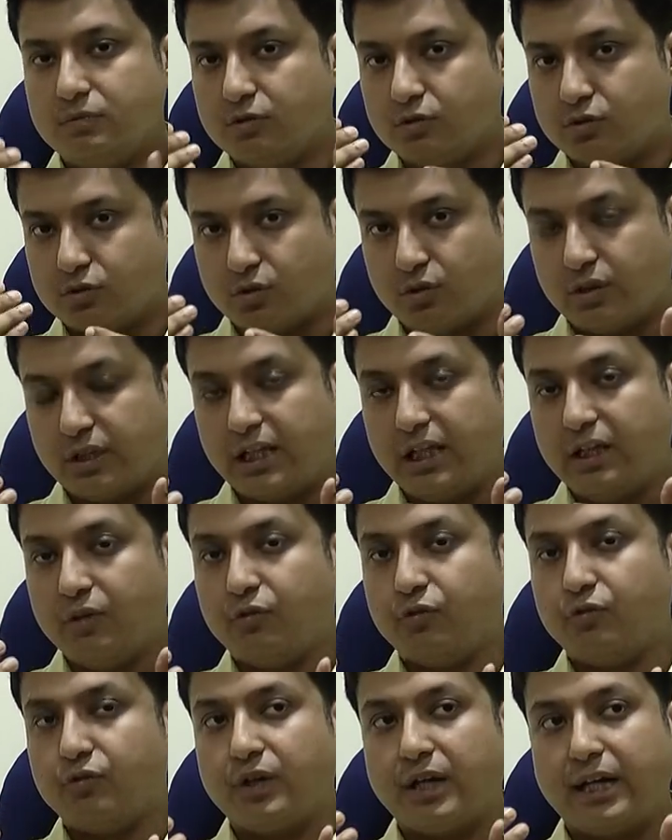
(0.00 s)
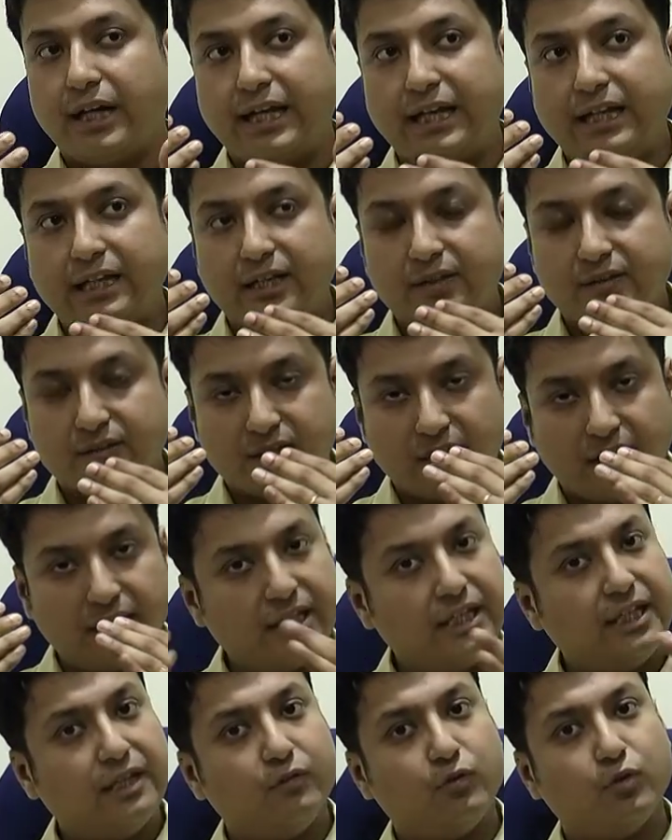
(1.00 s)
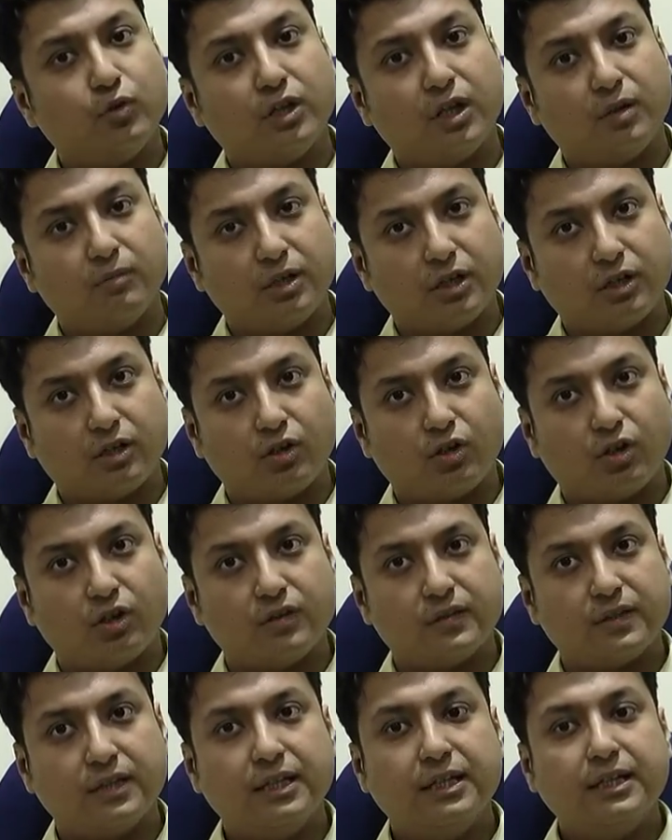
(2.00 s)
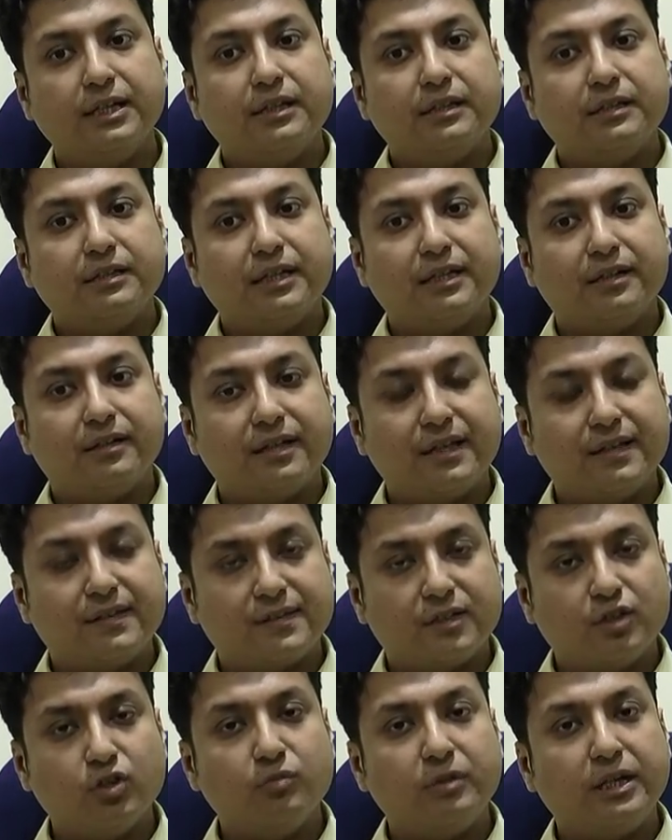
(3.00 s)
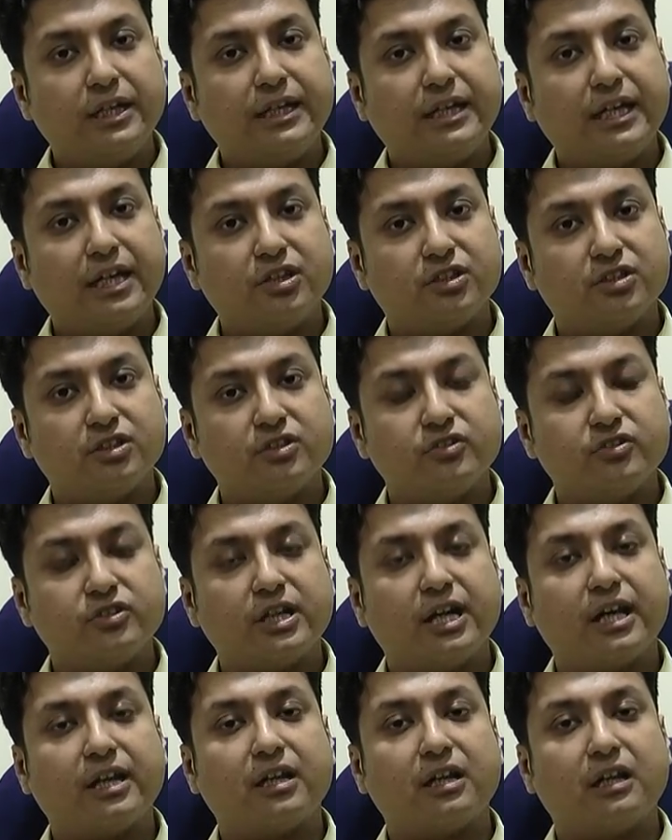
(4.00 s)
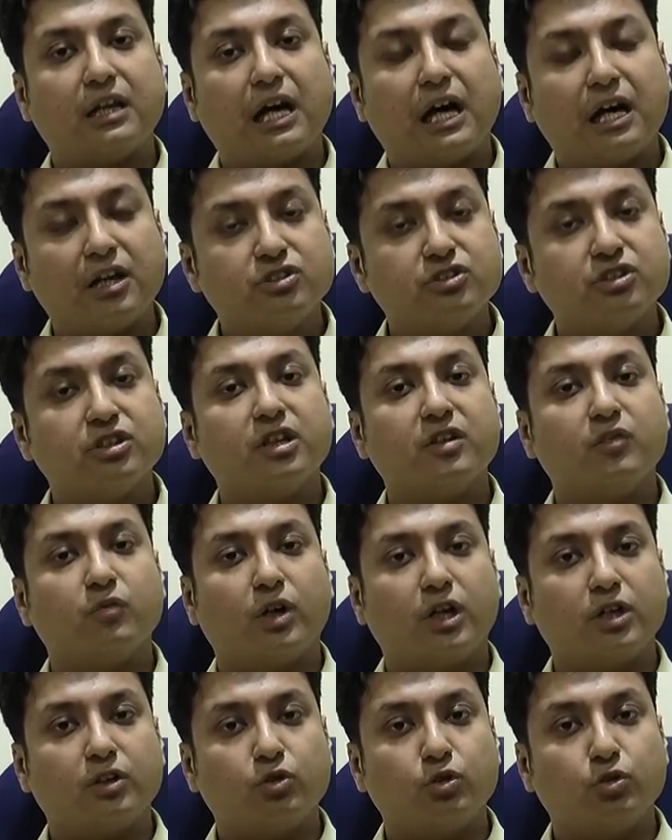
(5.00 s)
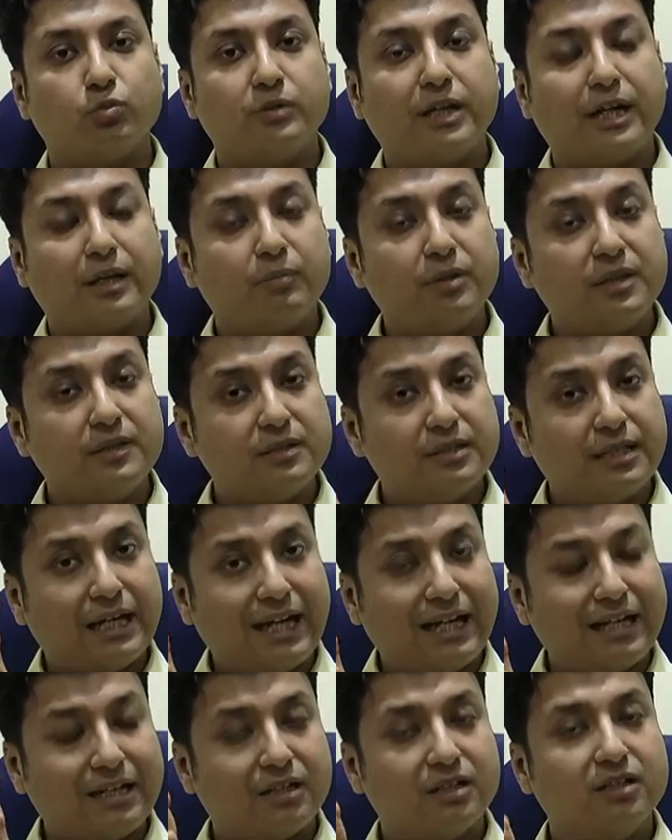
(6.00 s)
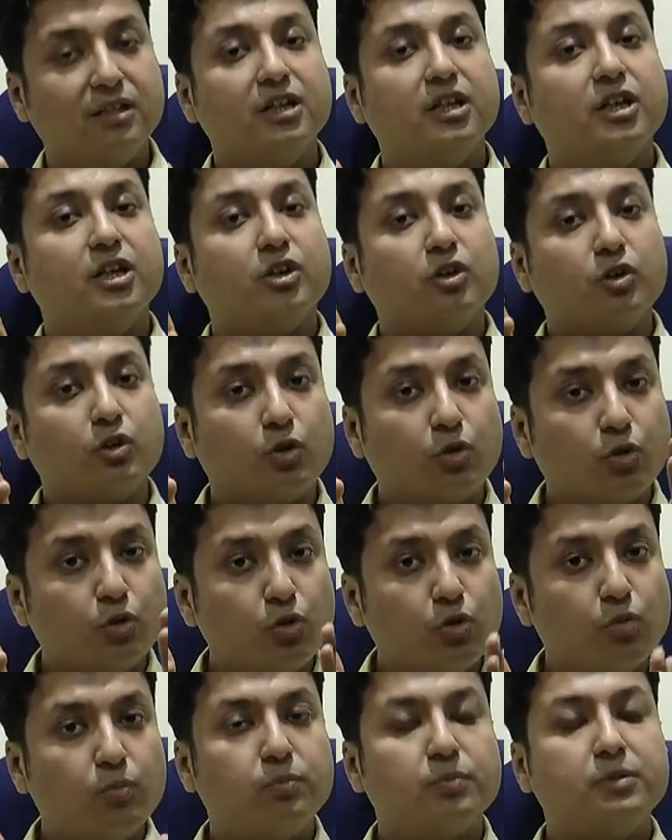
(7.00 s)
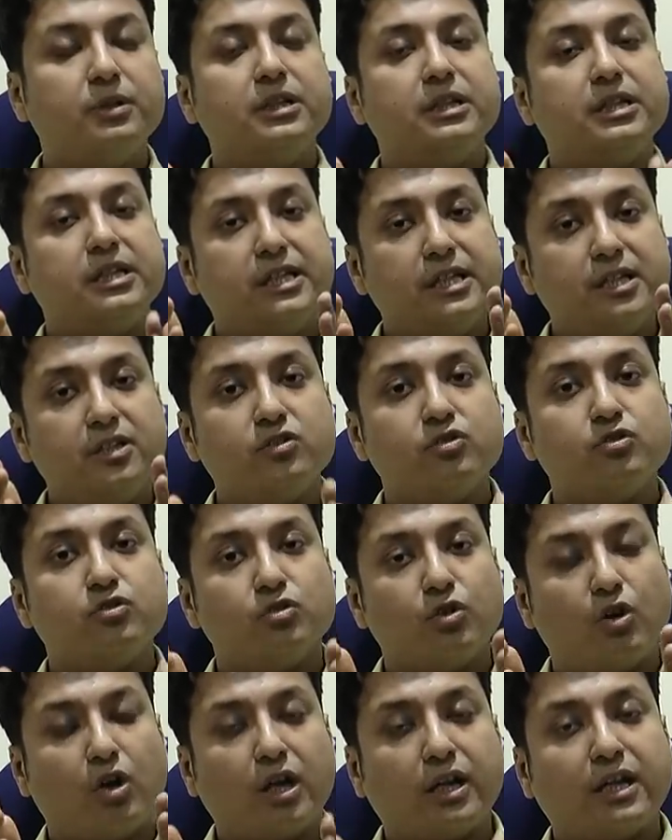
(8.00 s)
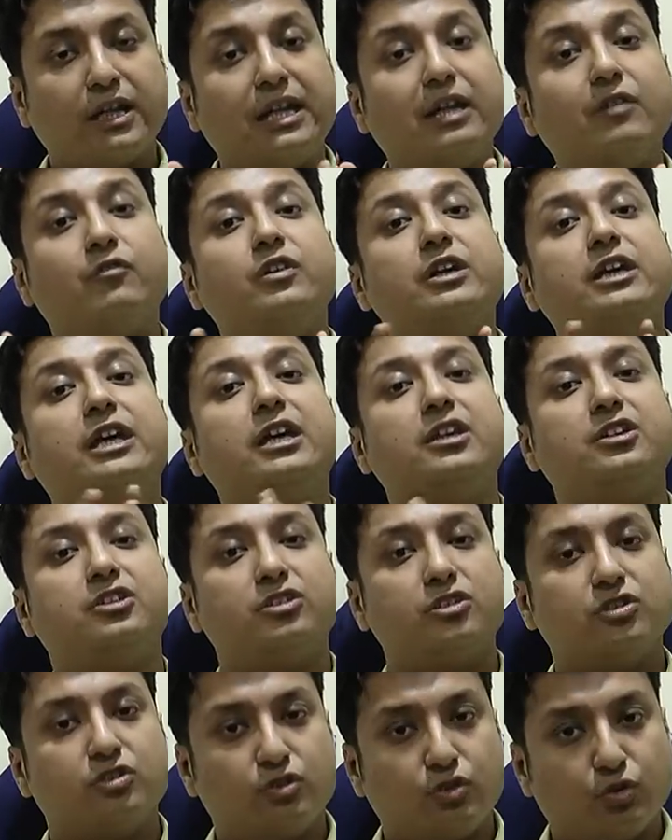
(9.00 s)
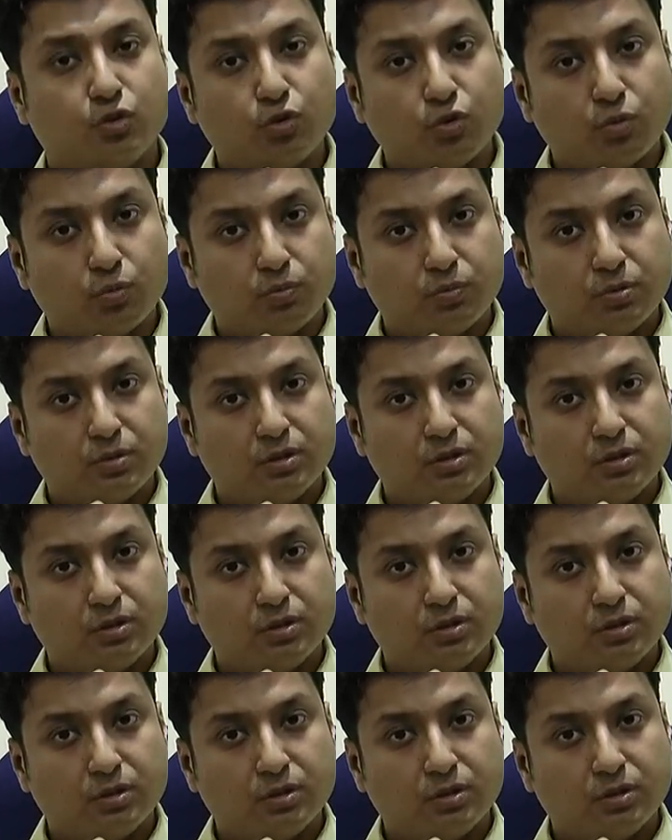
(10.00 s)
So if in a study, if you come across that rescue medications are larger in one group, that means that group is not an efficacious group.